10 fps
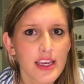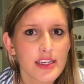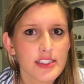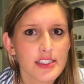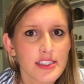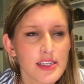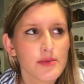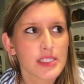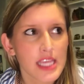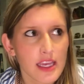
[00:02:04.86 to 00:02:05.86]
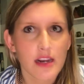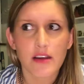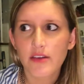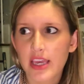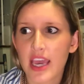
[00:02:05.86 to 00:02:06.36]
And she was thinking,
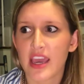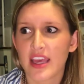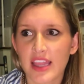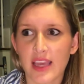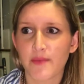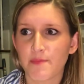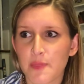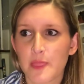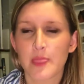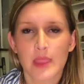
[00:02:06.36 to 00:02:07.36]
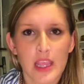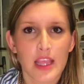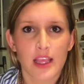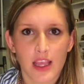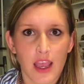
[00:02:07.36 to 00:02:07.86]
okay, like,
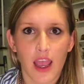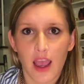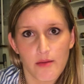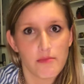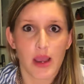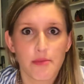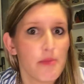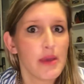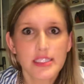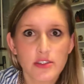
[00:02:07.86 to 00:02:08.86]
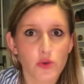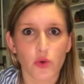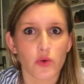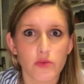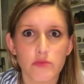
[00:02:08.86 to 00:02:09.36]
um, I'm in med
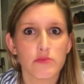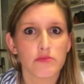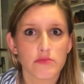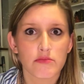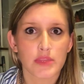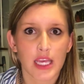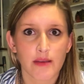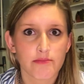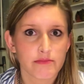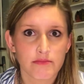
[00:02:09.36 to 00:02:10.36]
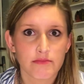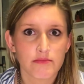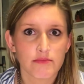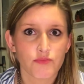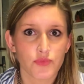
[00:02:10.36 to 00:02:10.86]
school, like
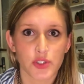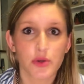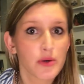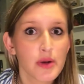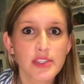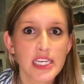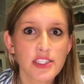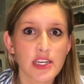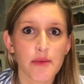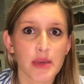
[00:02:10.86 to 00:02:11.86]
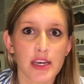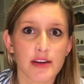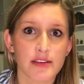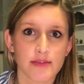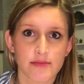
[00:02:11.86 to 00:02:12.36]
doing a rotation up here.